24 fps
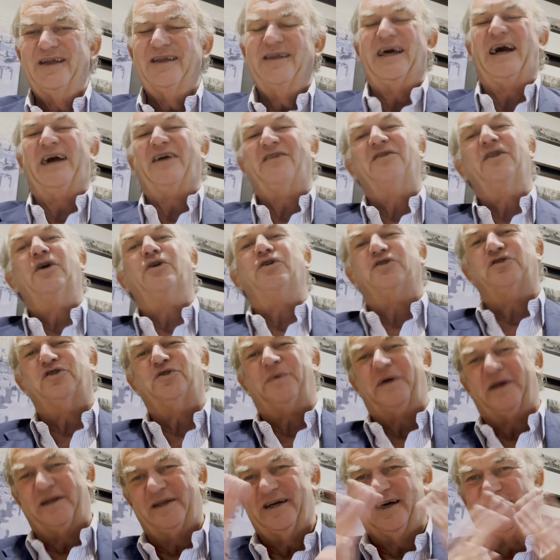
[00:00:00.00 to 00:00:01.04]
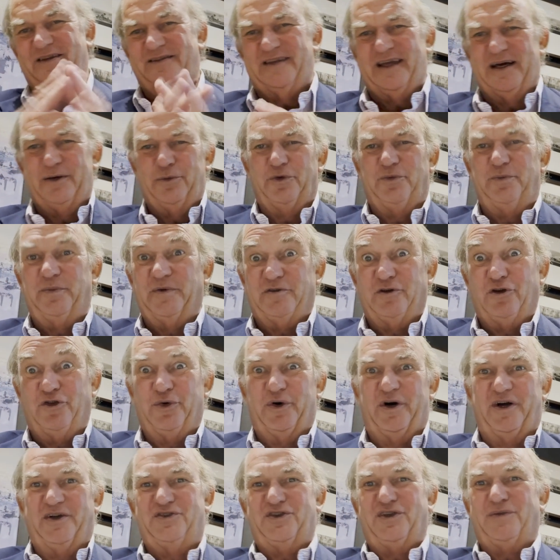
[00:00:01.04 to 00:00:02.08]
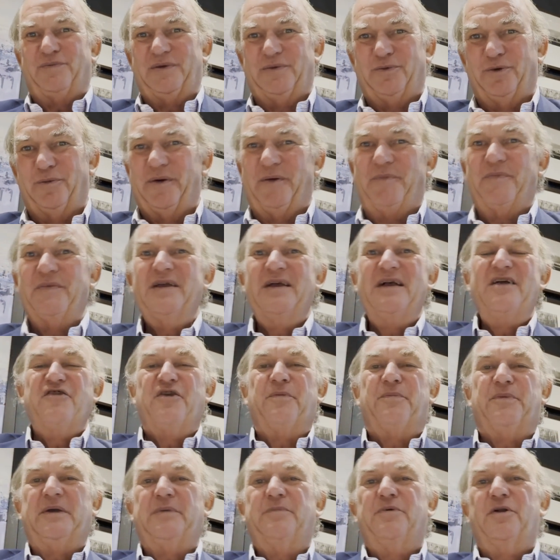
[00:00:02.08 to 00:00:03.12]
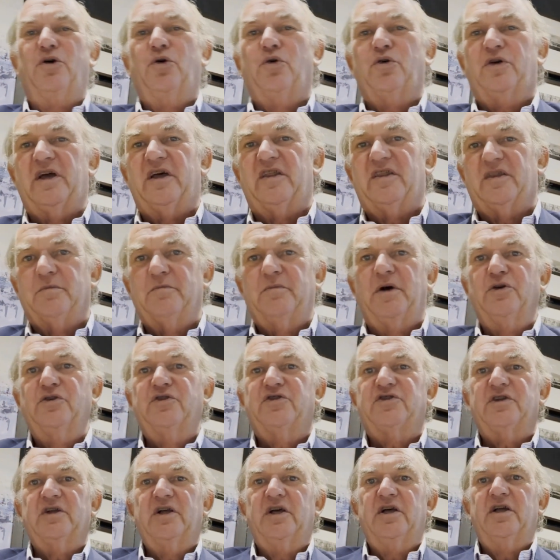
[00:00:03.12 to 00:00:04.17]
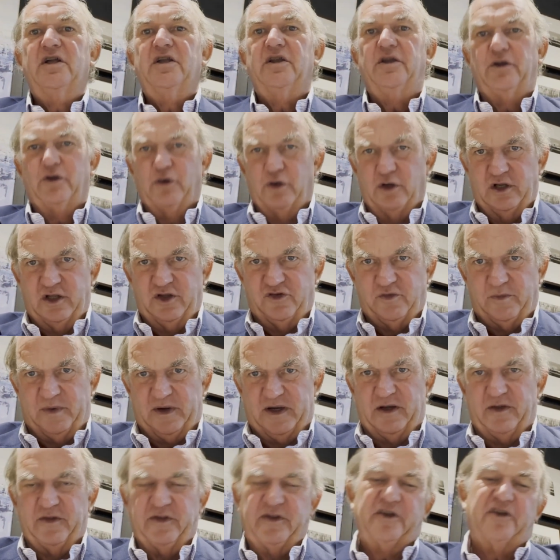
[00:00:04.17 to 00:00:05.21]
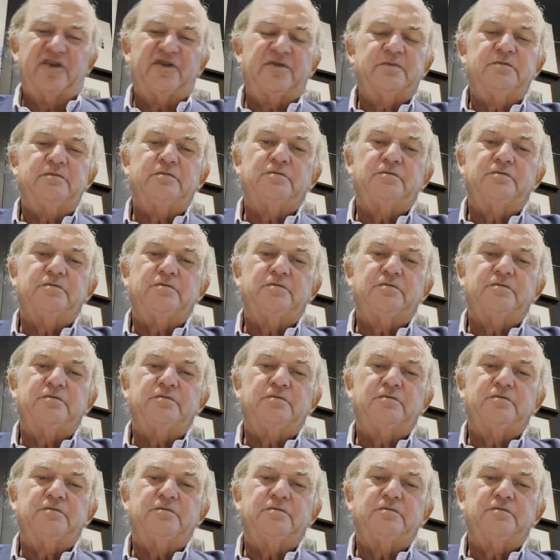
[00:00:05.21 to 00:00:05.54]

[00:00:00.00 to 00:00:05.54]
Nah, no disrespect, that would be rude to IT people, but the people who'll get the most knowledge about this